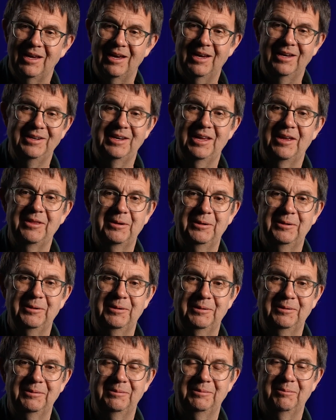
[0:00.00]

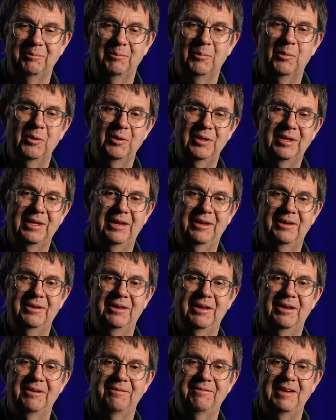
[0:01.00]
another more than
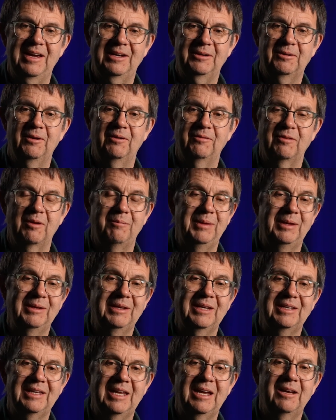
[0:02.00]
a factor of
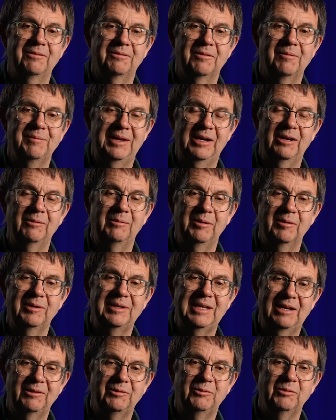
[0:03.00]
1,000,000 down from there. We were
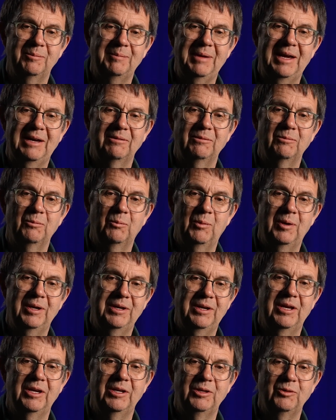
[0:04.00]
down to about
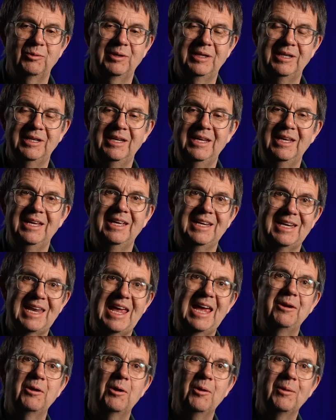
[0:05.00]
100
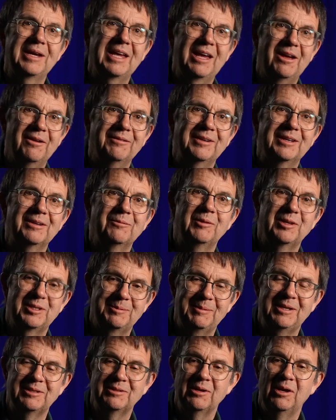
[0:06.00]
nano Kelvin, which
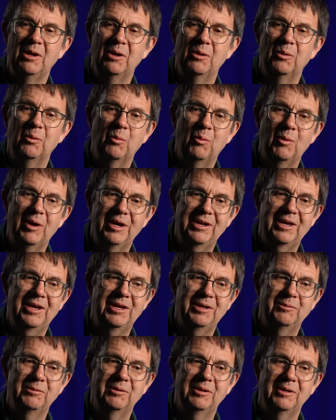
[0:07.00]
means
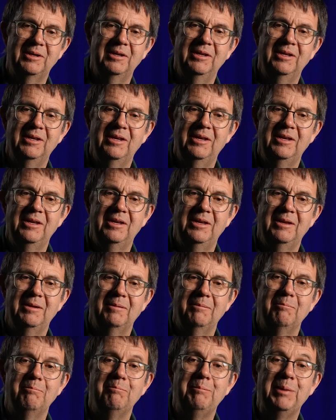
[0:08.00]
100
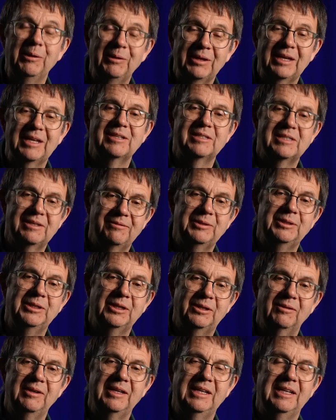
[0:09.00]
billionths of a
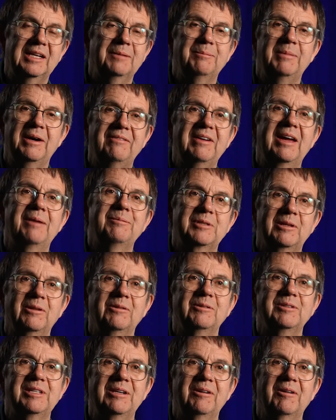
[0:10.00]
degree above
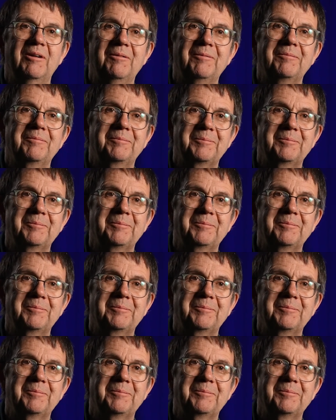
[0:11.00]
absolute zero.